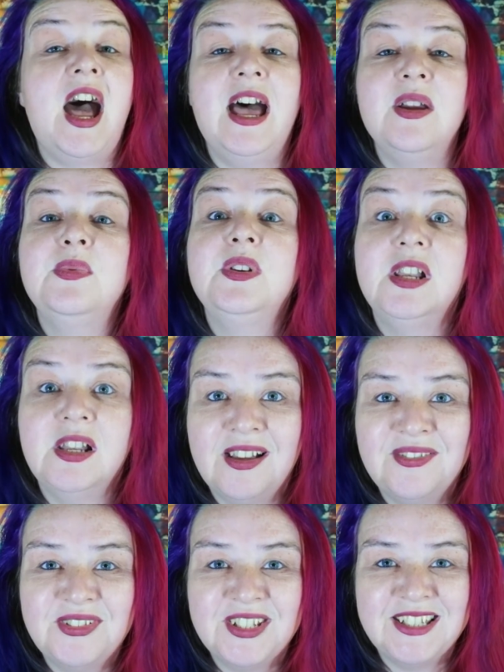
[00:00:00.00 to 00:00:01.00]
I would
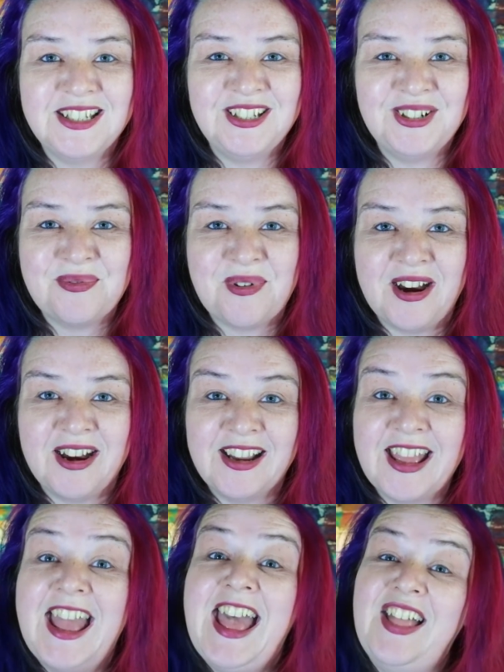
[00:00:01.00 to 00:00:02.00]
love to see your work.
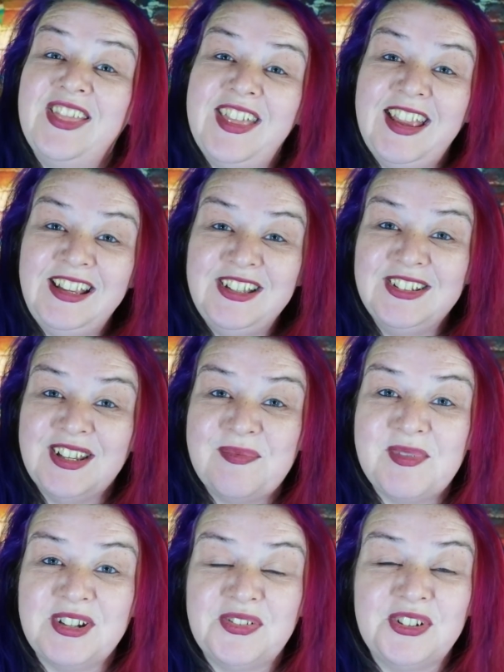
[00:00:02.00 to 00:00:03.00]
Thank you so
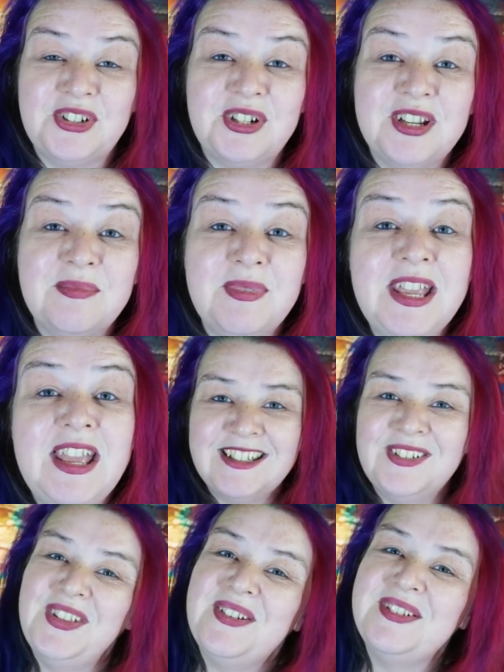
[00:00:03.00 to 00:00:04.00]
much for joining me. So
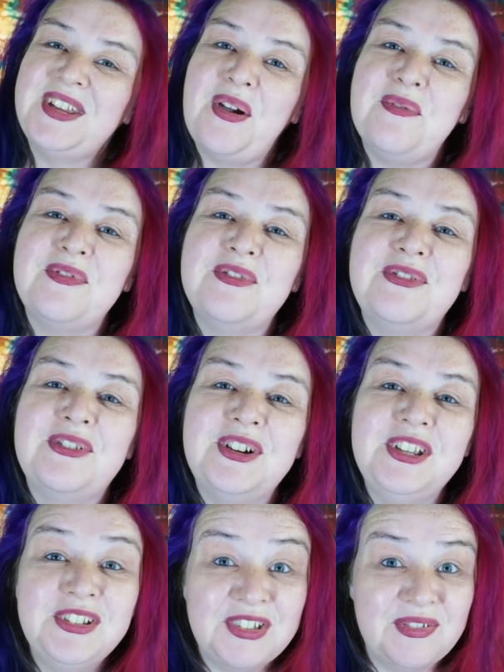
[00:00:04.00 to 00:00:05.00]
if that was helpful for
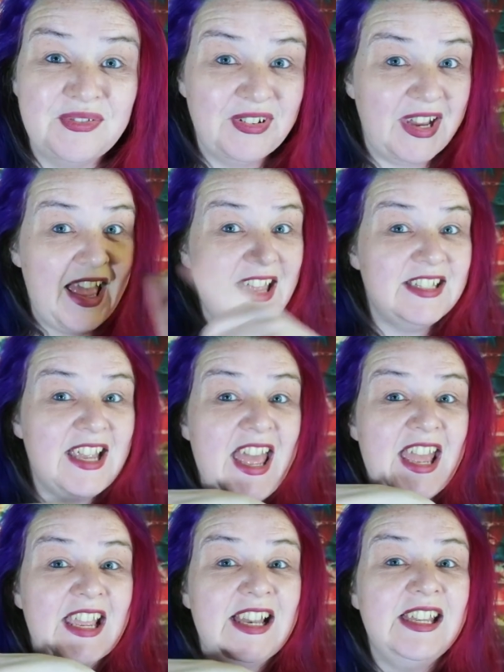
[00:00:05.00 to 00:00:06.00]
you, don't forget,
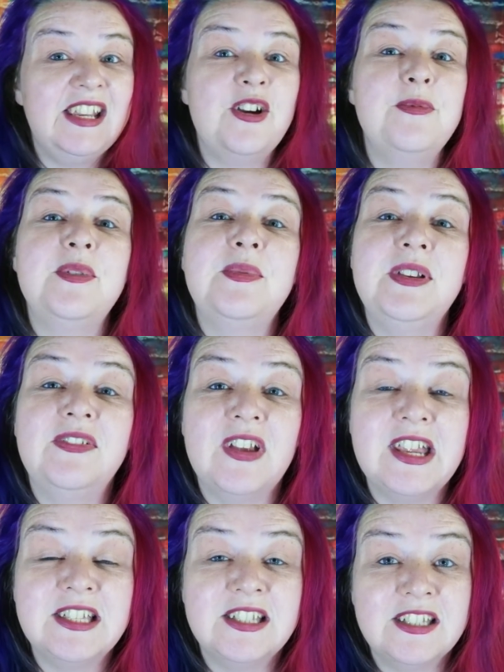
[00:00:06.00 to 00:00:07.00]
click on my wee
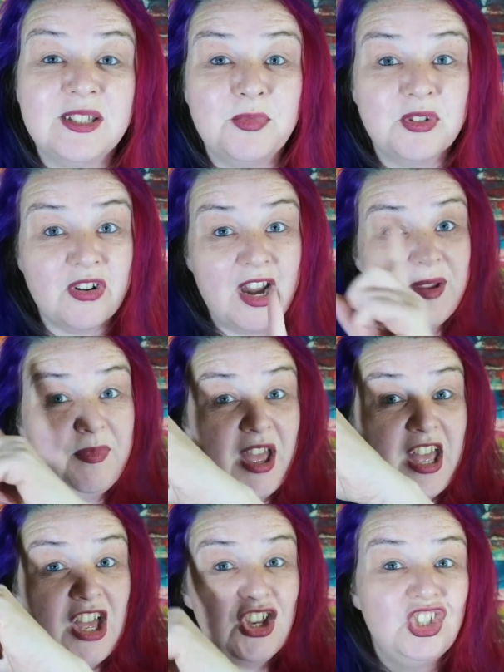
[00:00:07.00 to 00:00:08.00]
face to subscribe,
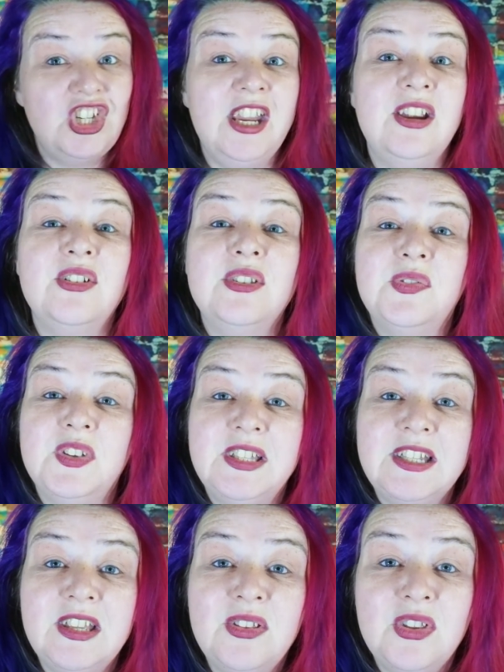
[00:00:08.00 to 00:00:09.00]
check on the
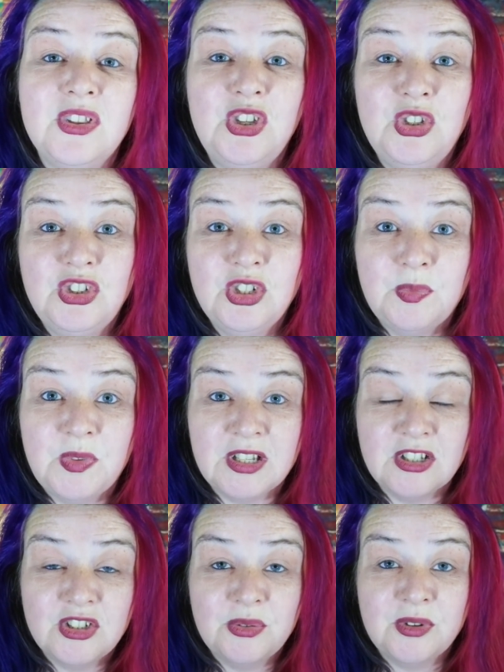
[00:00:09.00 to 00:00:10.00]
video that YouTube
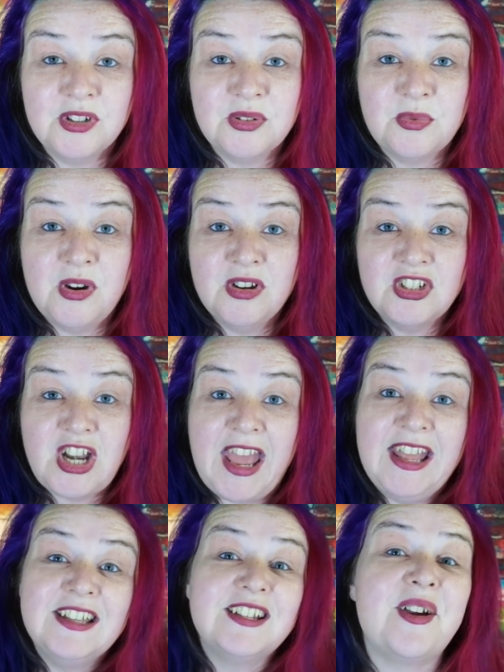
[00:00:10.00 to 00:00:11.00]
thinks you want to watch,
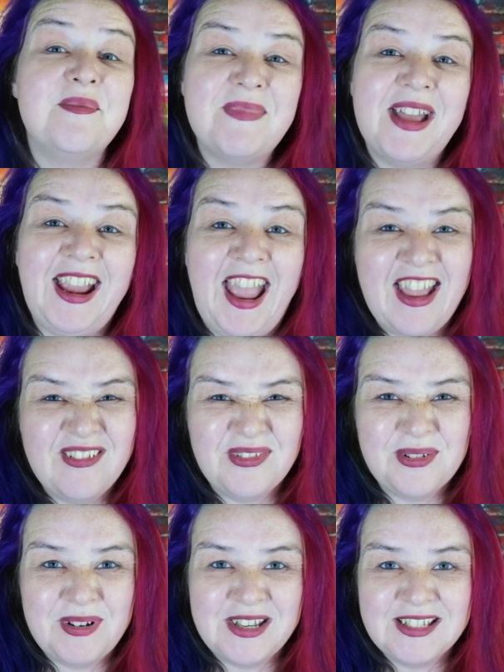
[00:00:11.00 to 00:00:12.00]
and come back
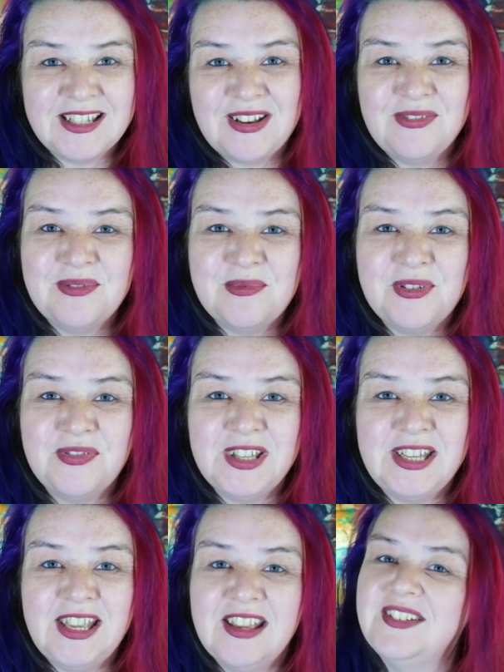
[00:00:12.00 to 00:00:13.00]
every Wednesday for more
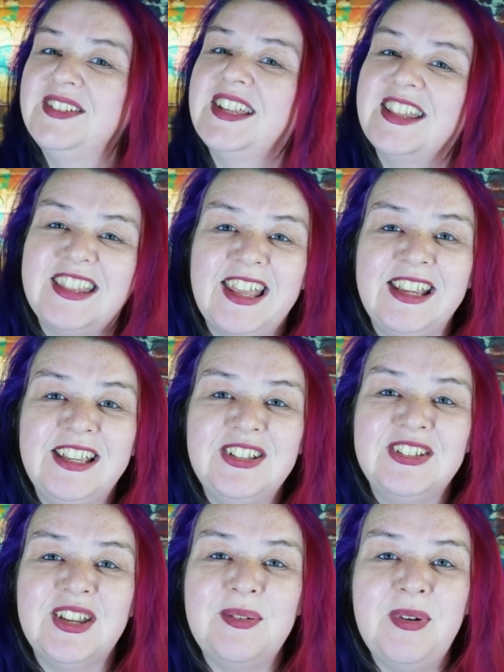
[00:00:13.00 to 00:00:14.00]
videos. Thank you so